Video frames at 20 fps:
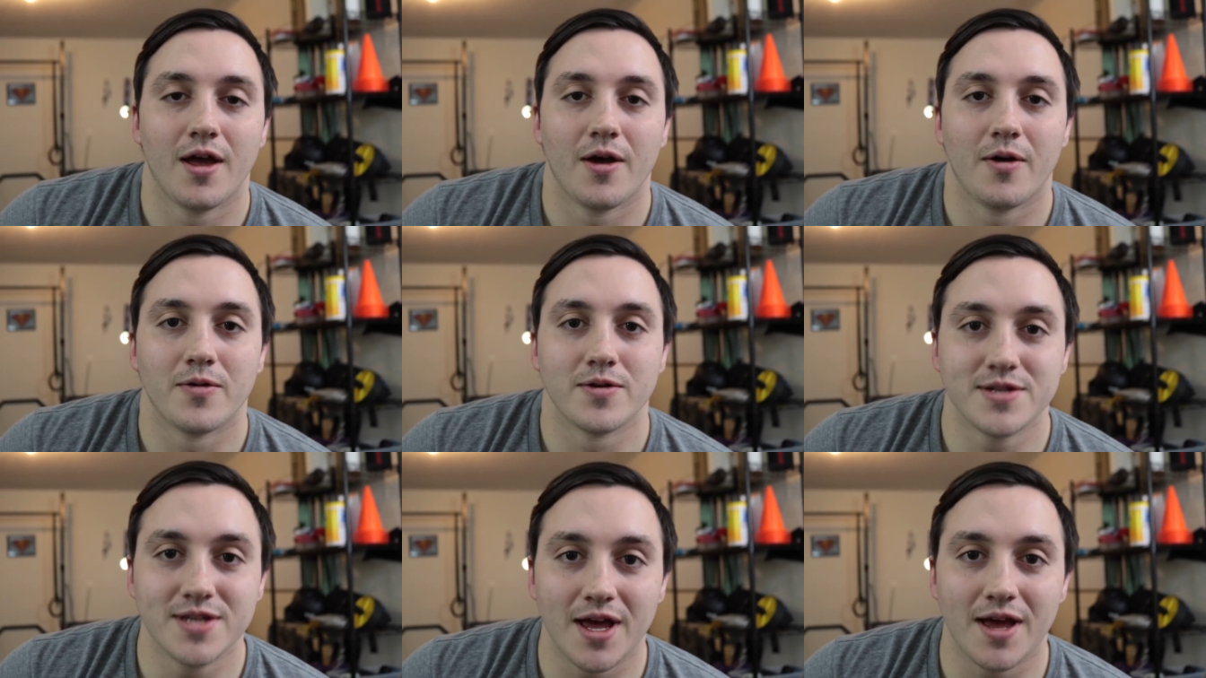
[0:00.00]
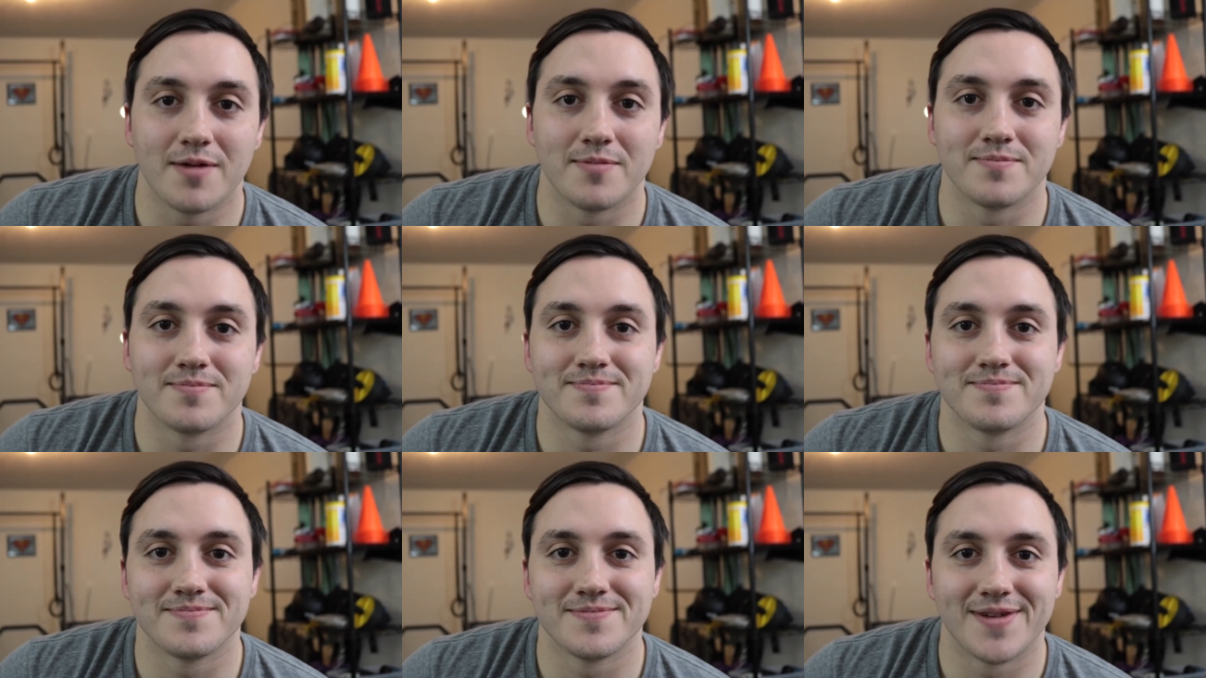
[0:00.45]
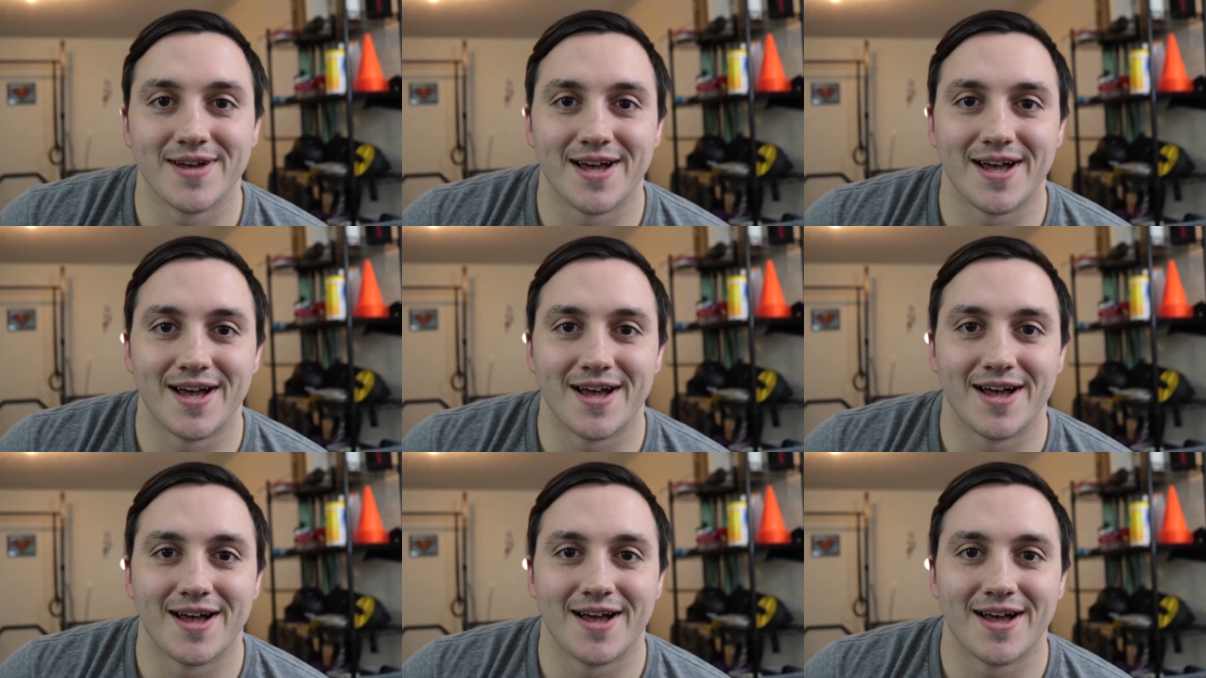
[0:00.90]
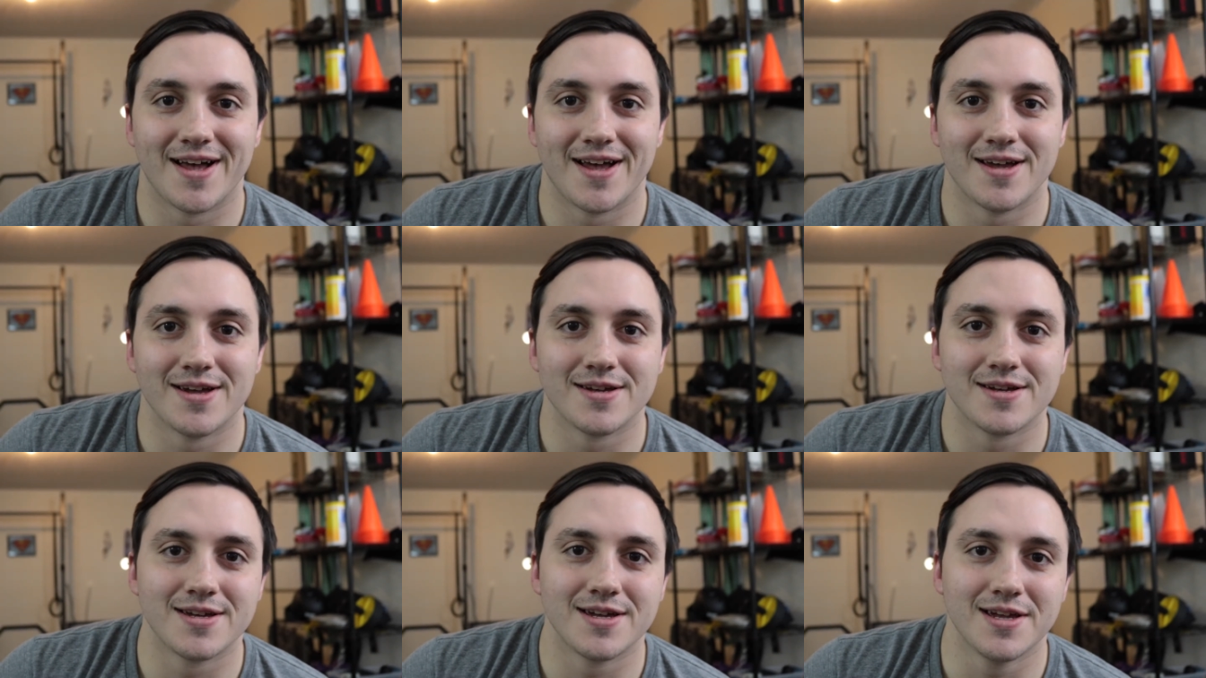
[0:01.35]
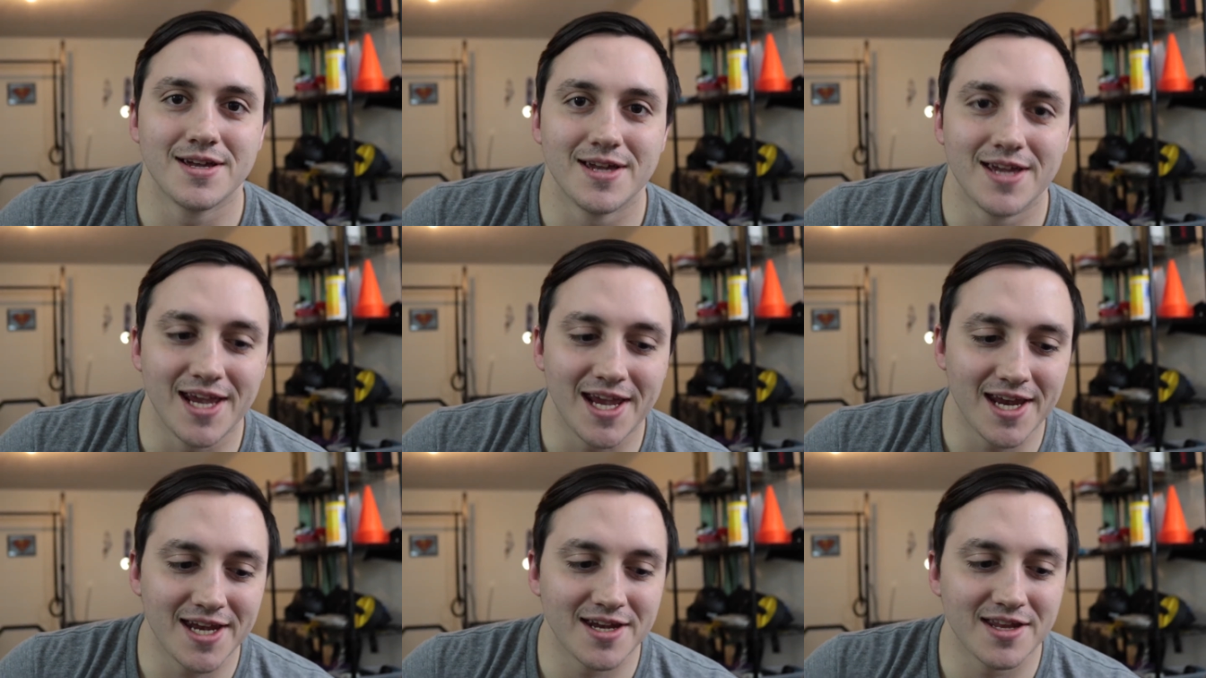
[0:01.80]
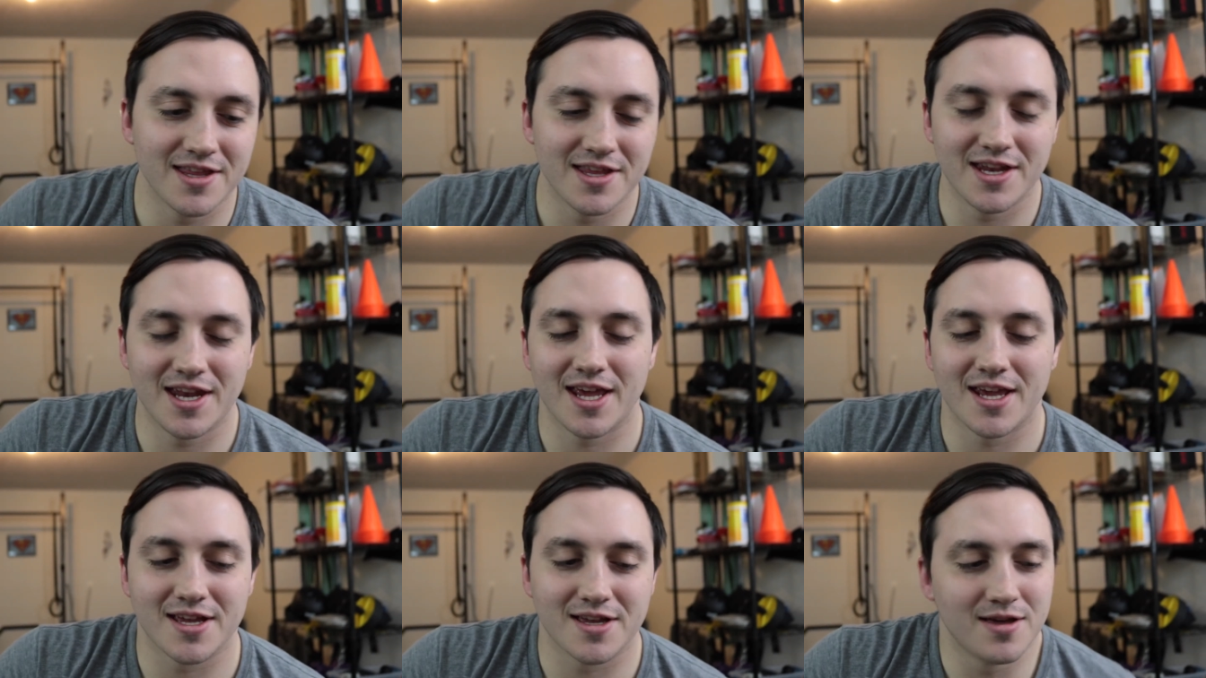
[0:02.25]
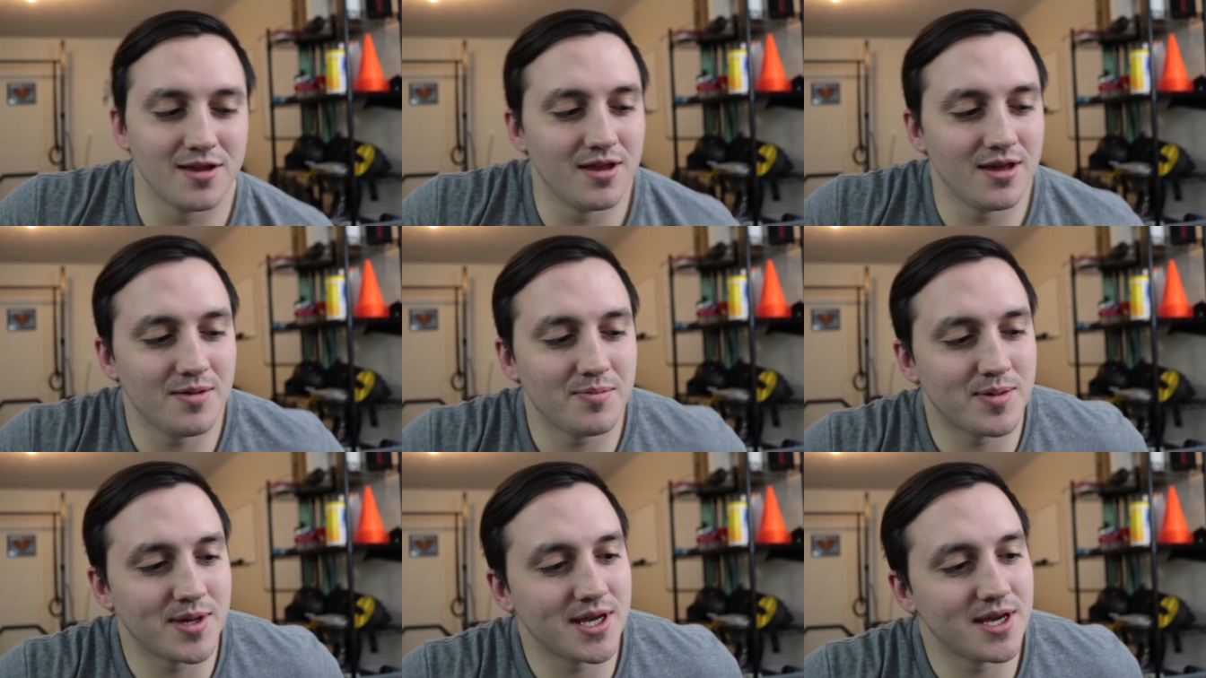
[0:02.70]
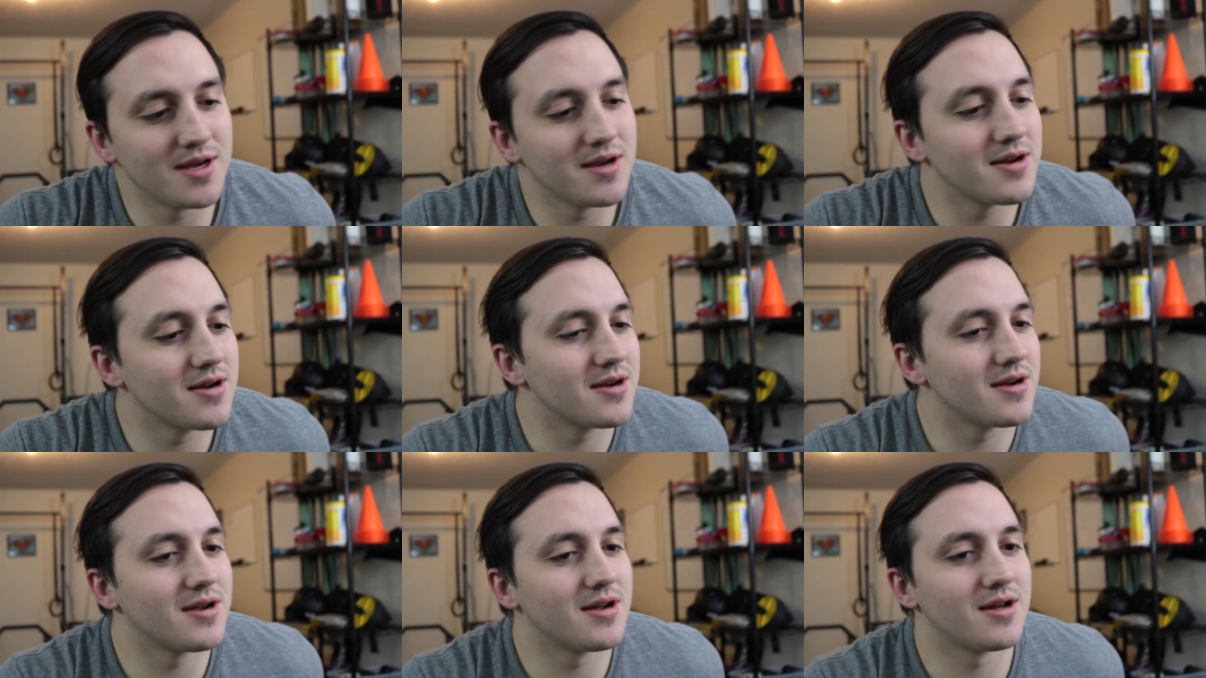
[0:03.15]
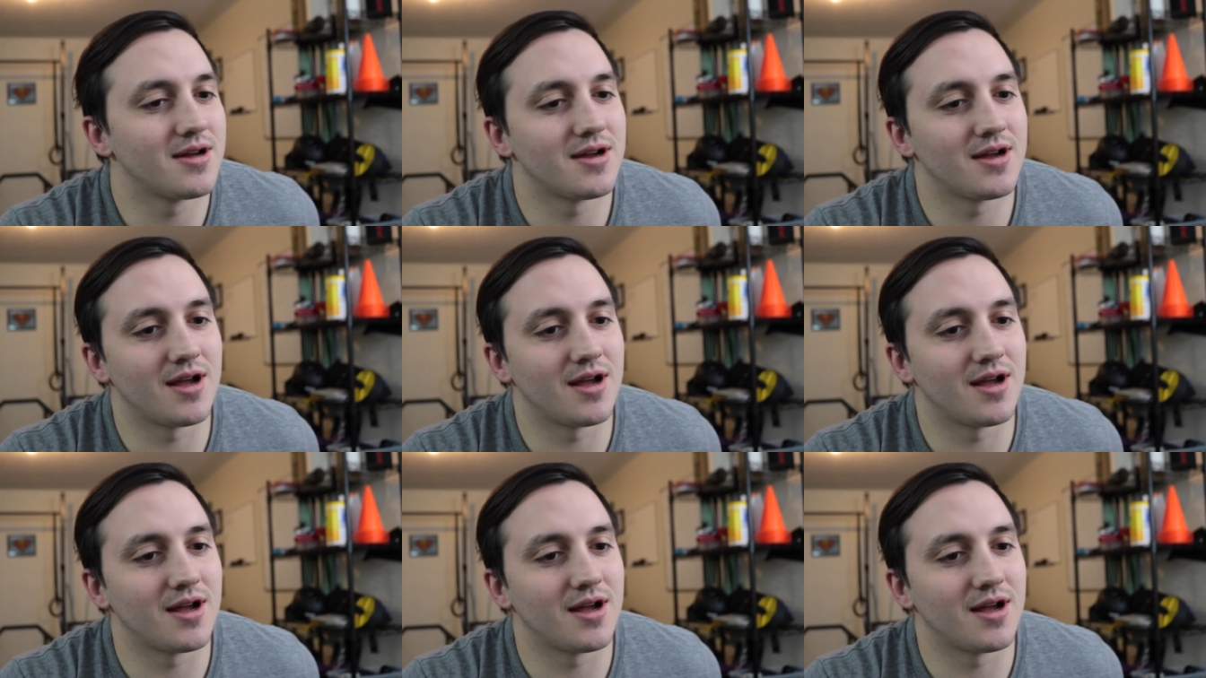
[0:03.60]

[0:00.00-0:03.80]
What's up? End of the day clip here.